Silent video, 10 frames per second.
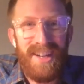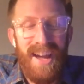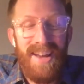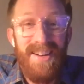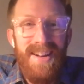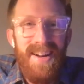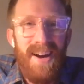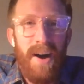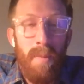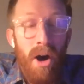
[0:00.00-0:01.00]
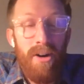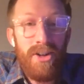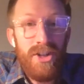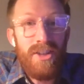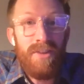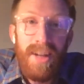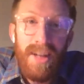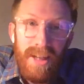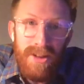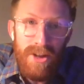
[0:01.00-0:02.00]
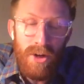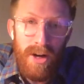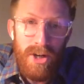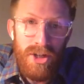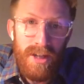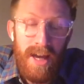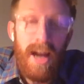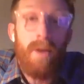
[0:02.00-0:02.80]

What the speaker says: Again, apologies if I didn't get to your question yet.